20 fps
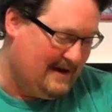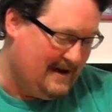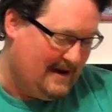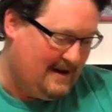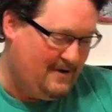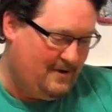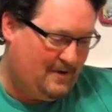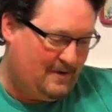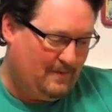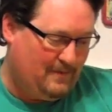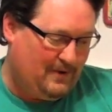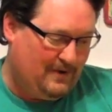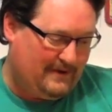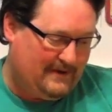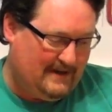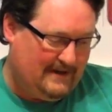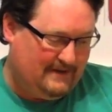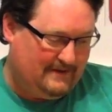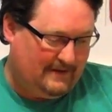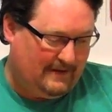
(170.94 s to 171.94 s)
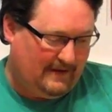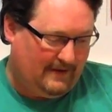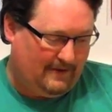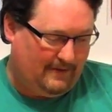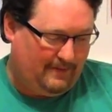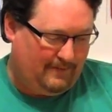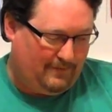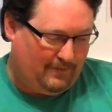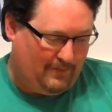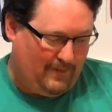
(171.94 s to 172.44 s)
and you can put these
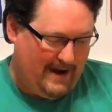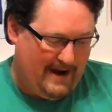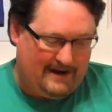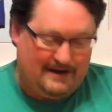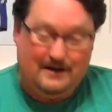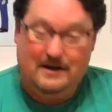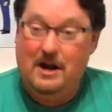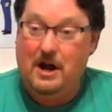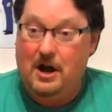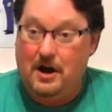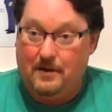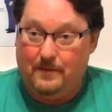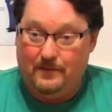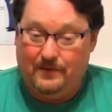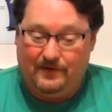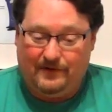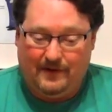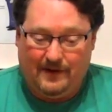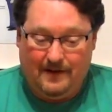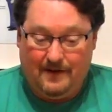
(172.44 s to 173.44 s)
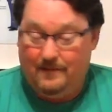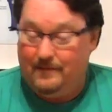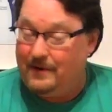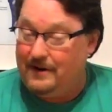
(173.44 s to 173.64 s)
little red nubs.